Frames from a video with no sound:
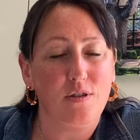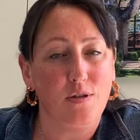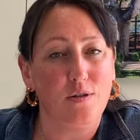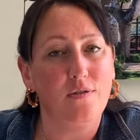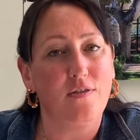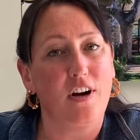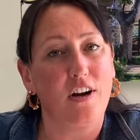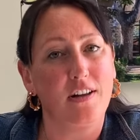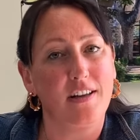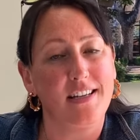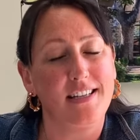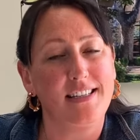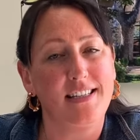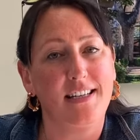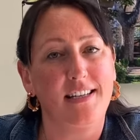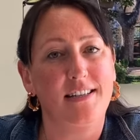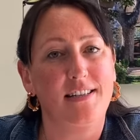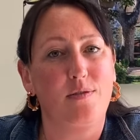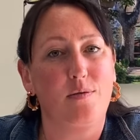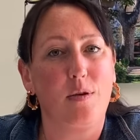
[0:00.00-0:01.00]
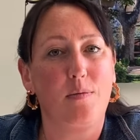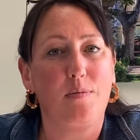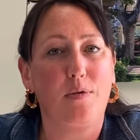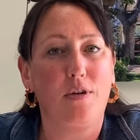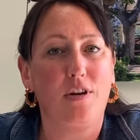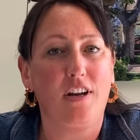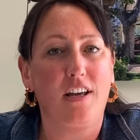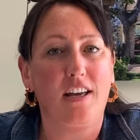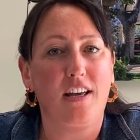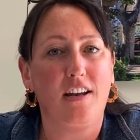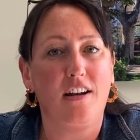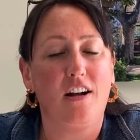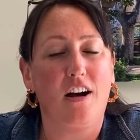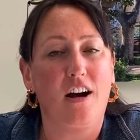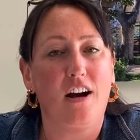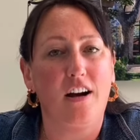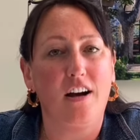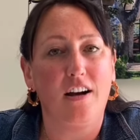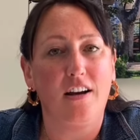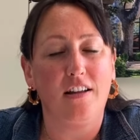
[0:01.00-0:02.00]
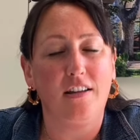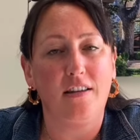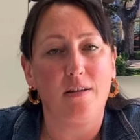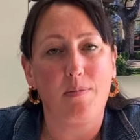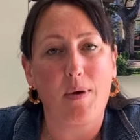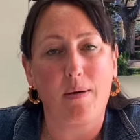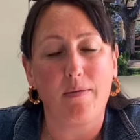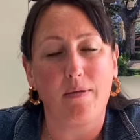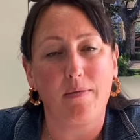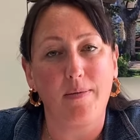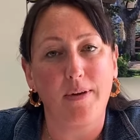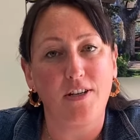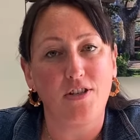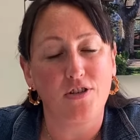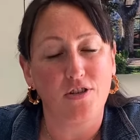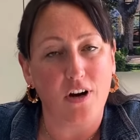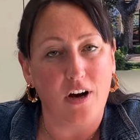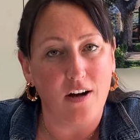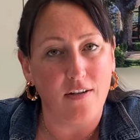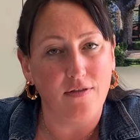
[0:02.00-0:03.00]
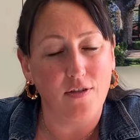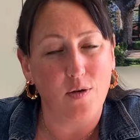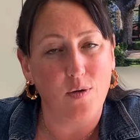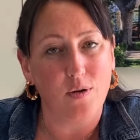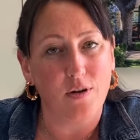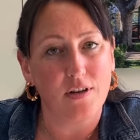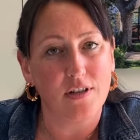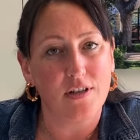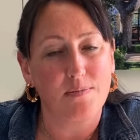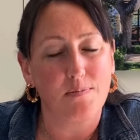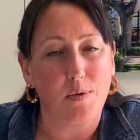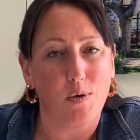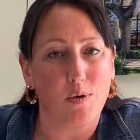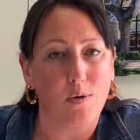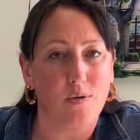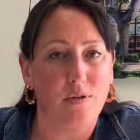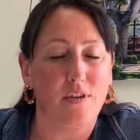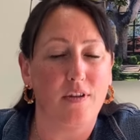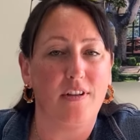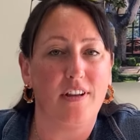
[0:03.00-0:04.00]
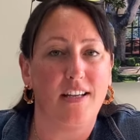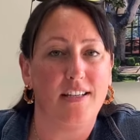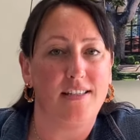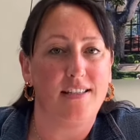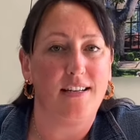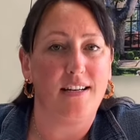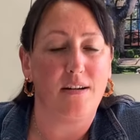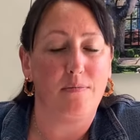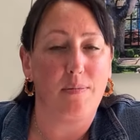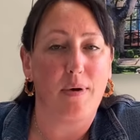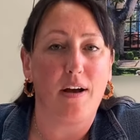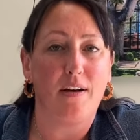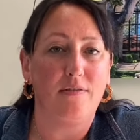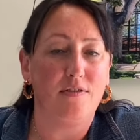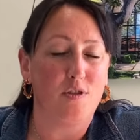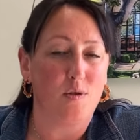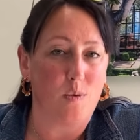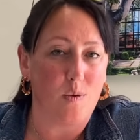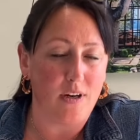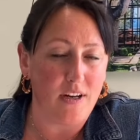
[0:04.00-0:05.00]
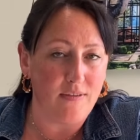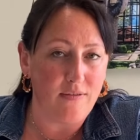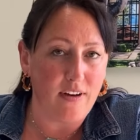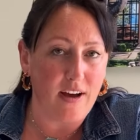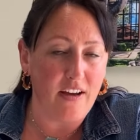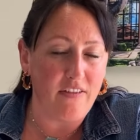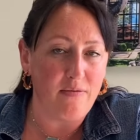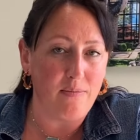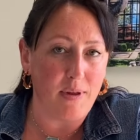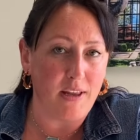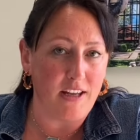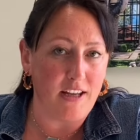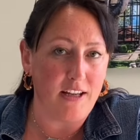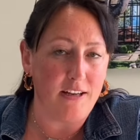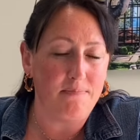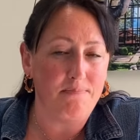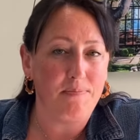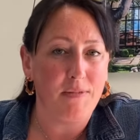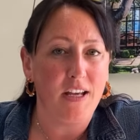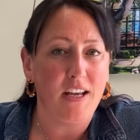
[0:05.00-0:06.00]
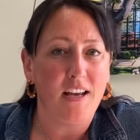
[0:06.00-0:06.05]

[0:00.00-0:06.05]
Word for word: two of our listings that we put in on the Pebble Beach Golf Course, both listed above 25 million. million.